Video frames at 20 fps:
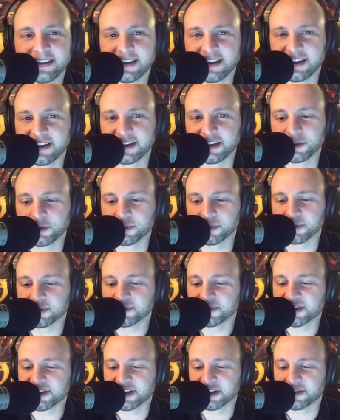uh, you will
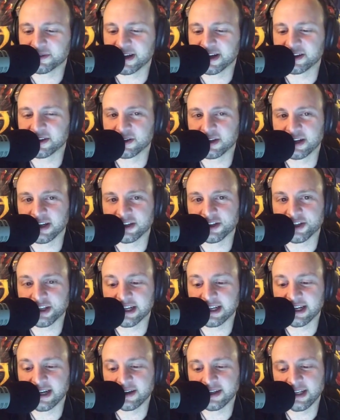stick around and, and,
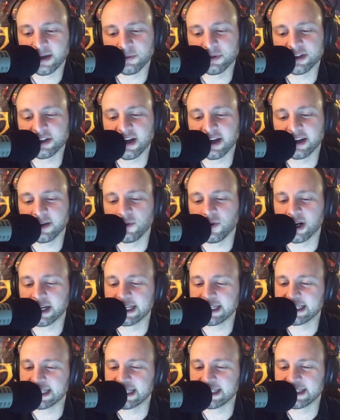check it out. Yeah, we're talking
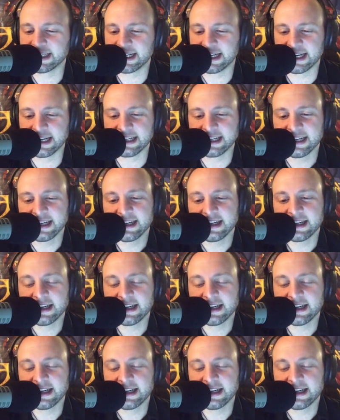Walking Dead today.